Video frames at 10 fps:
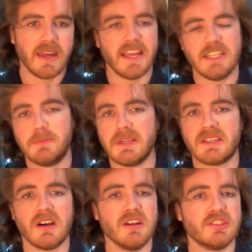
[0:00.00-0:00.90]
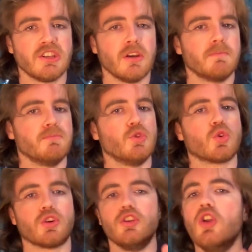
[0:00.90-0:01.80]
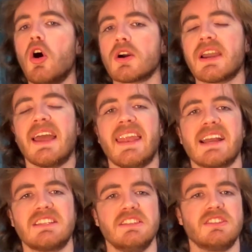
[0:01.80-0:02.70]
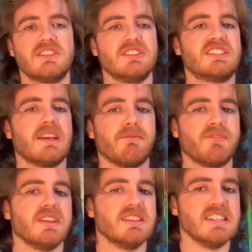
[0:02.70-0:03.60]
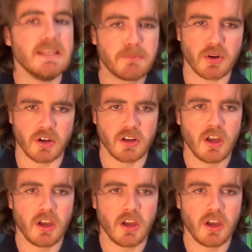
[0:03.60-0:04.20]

is because you're not connected to something deeper.